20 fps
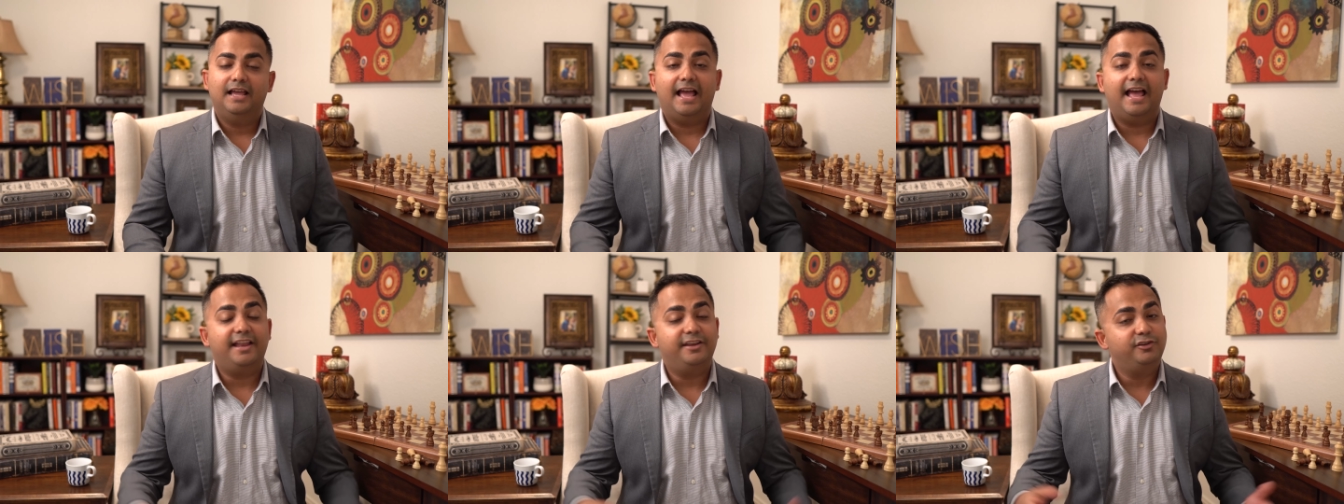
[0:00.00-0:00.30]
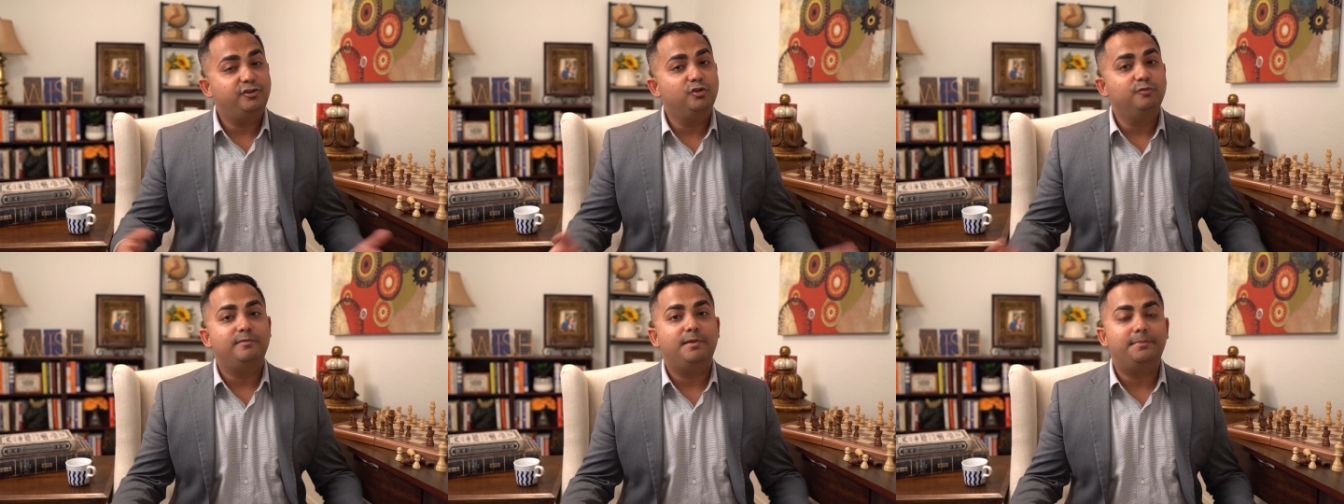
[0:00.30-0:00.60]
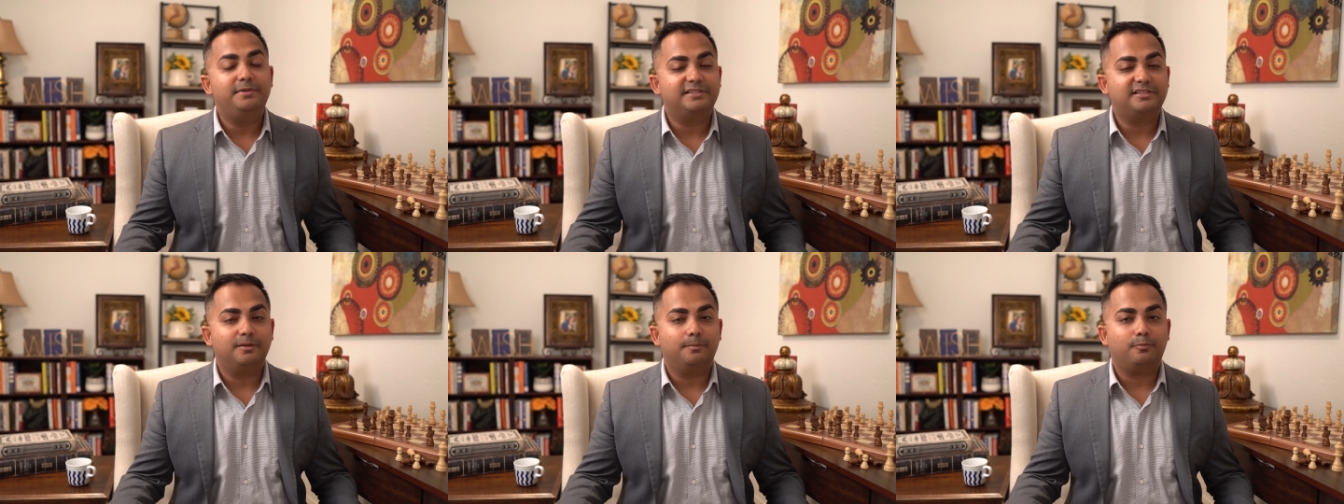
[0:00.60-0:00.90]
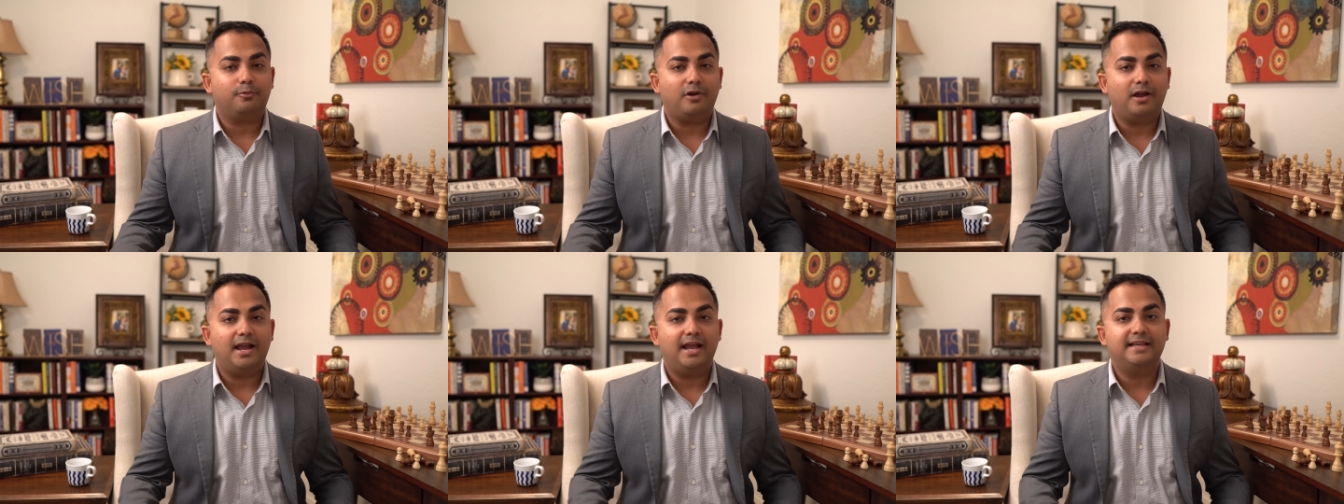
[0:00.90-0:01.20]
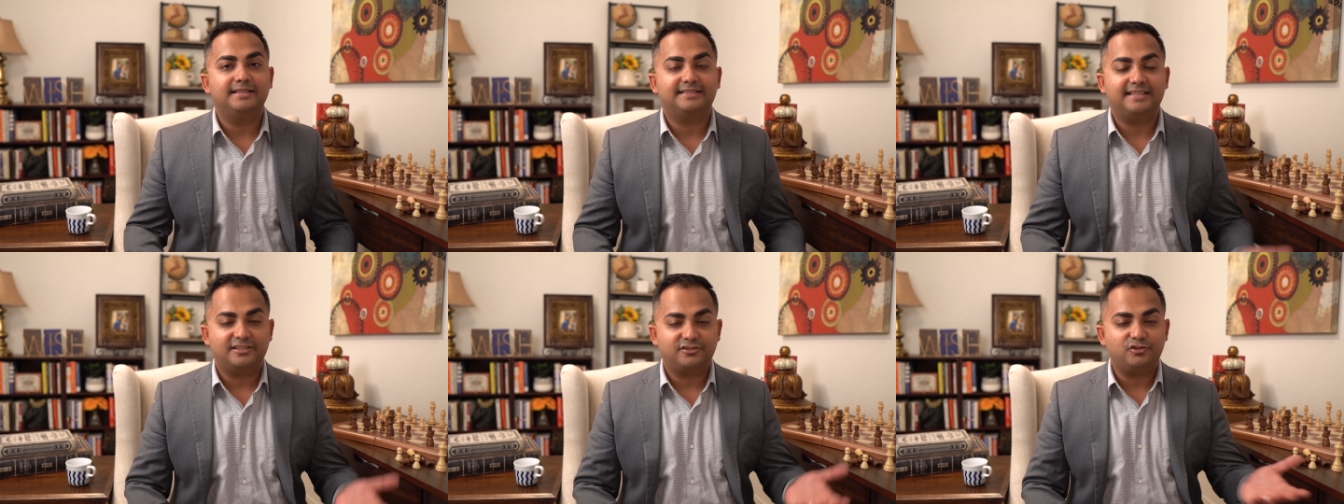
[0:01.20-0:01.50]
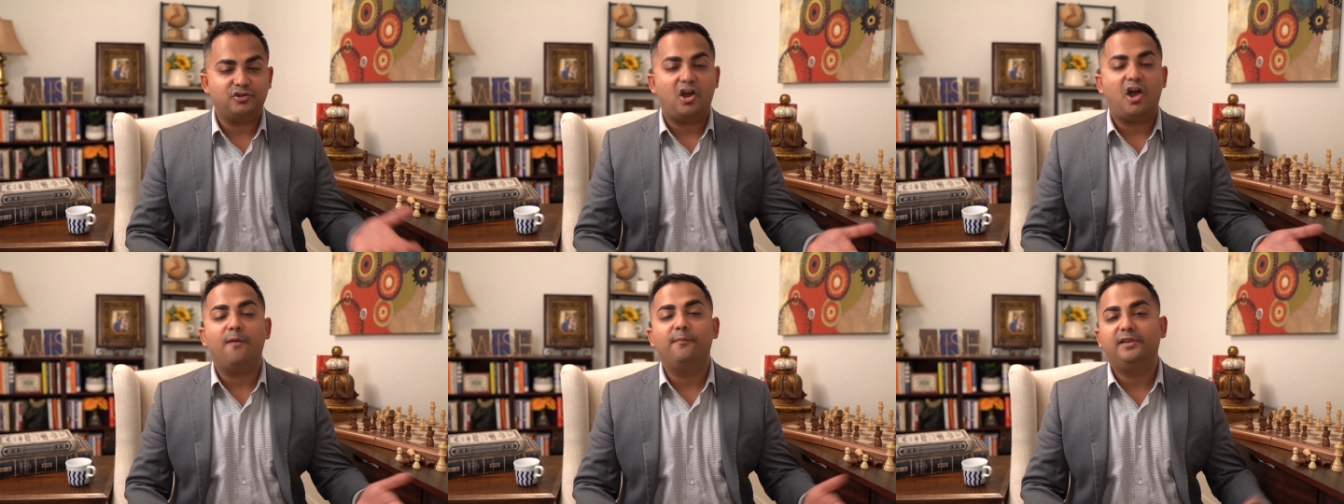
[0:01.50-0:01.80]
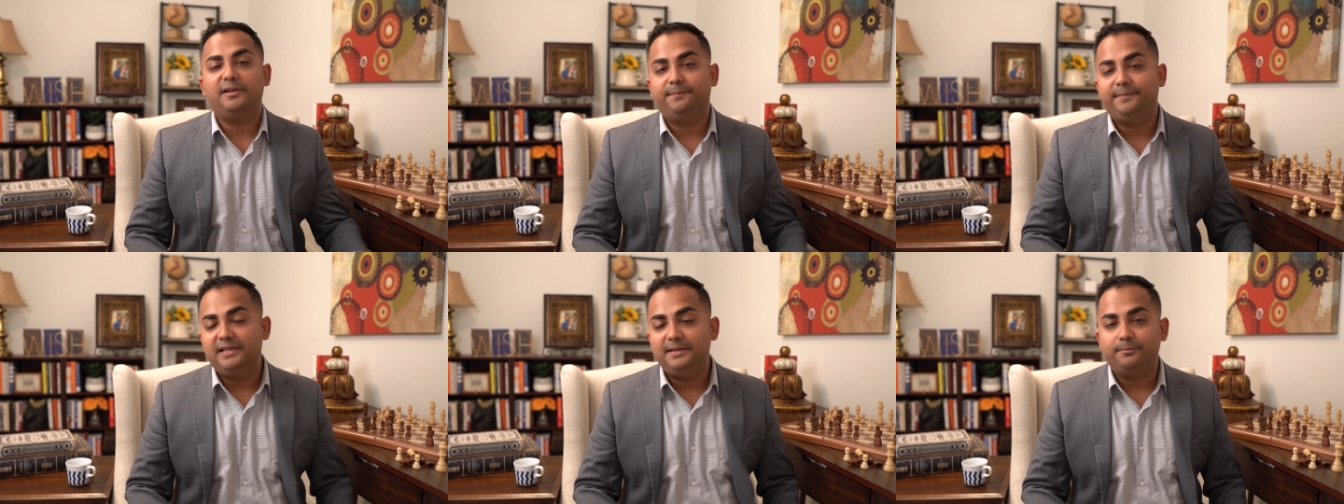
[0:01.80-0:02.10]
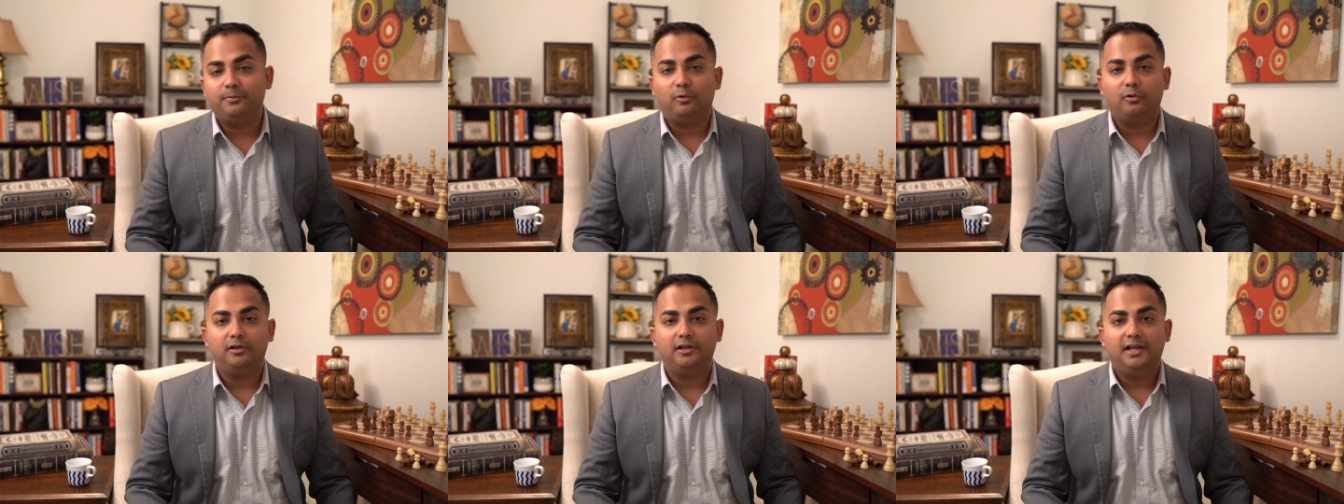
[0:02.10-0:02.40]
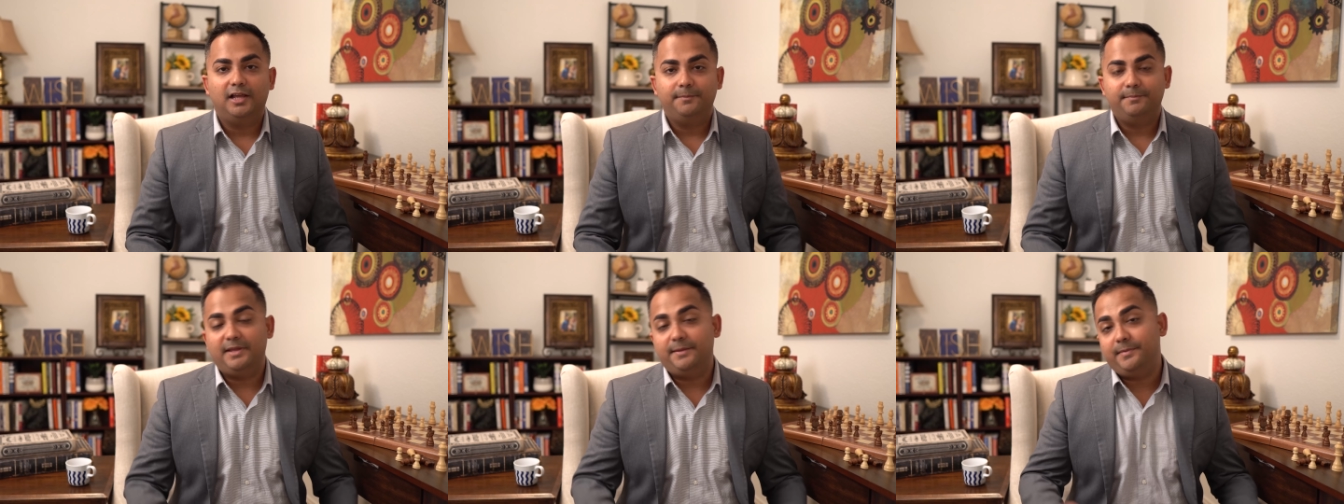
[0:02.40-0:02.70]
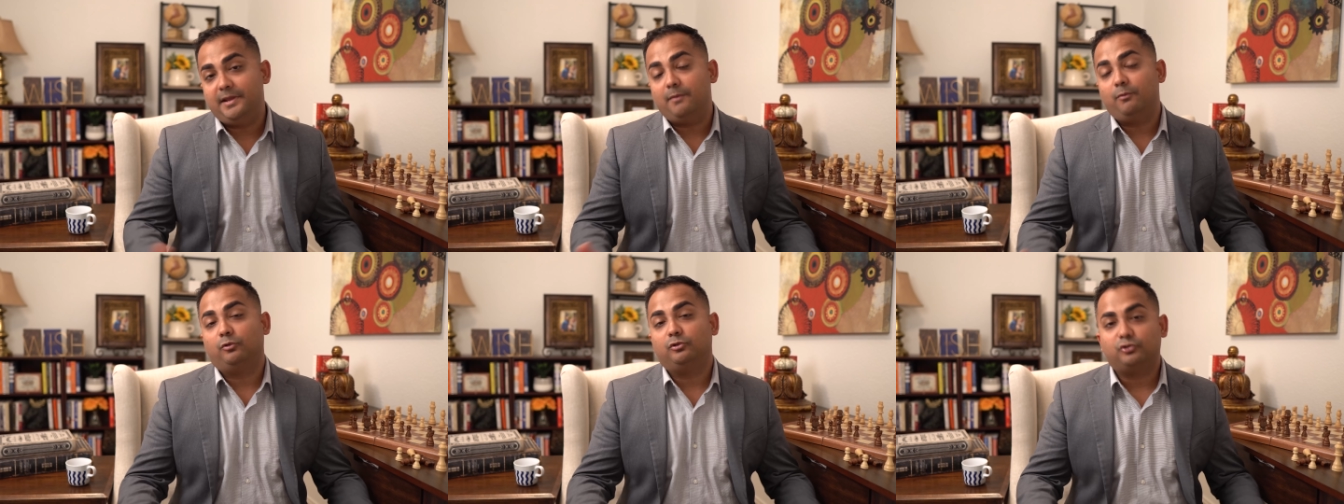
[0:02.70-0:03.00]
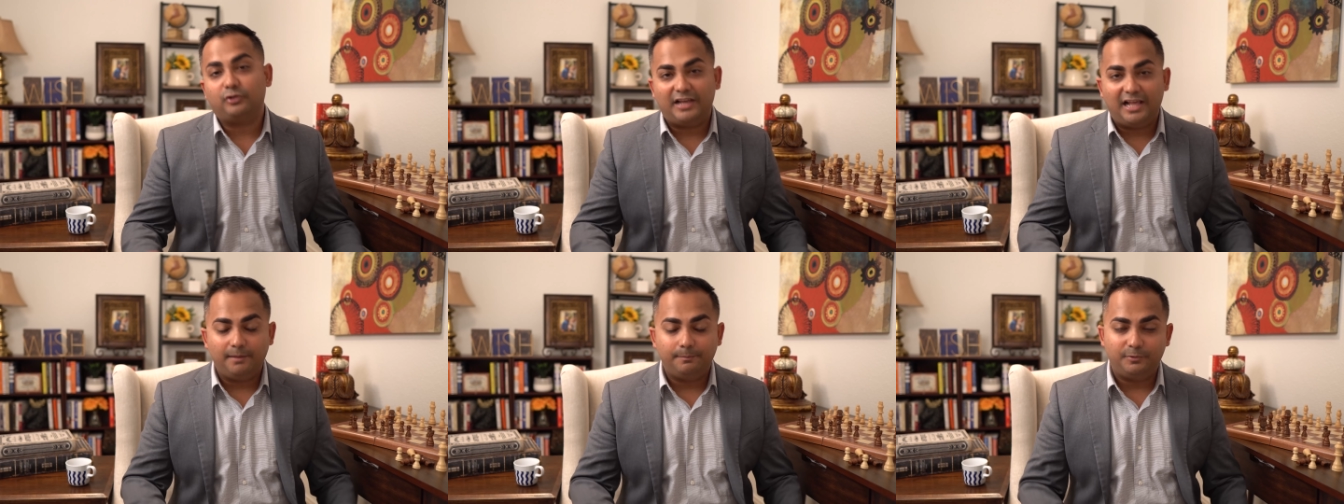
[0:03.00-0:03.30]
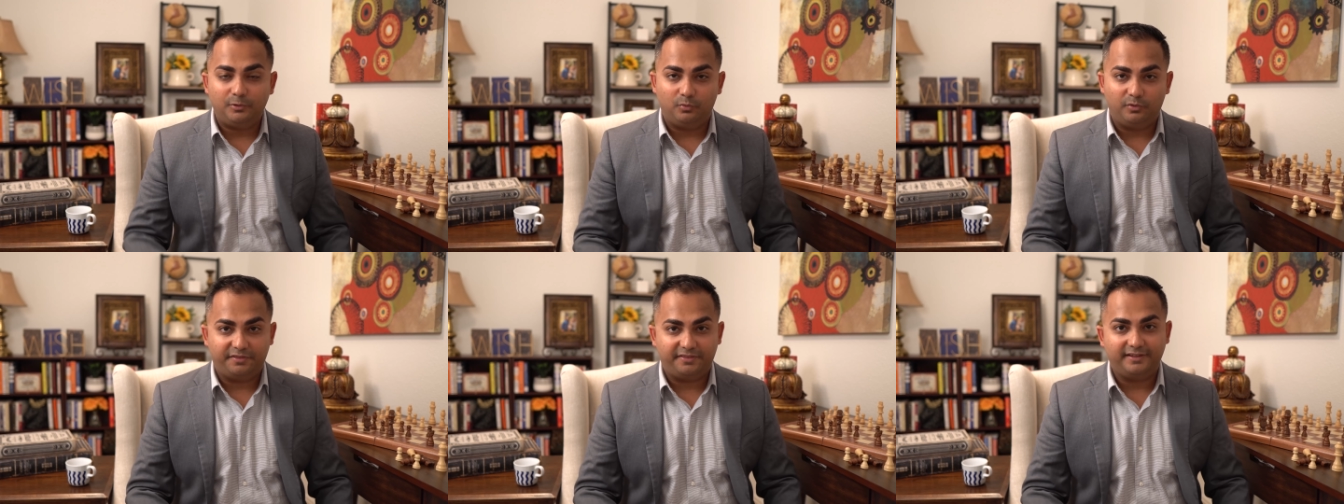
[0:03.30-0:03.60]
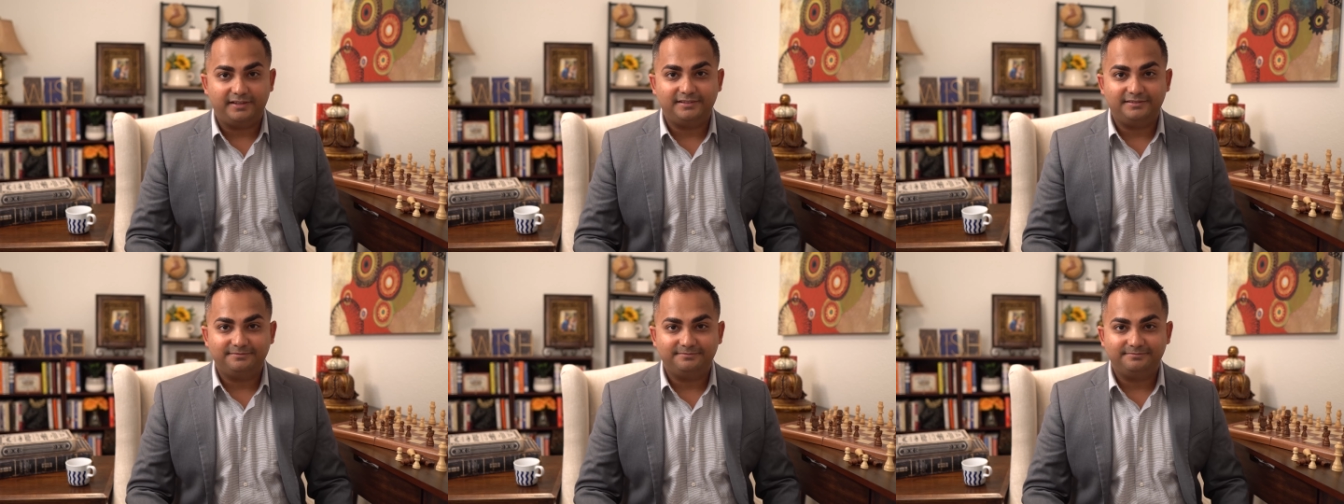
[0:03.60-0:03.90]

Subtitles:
and you may be surprised as to how many people may be able to help you with it.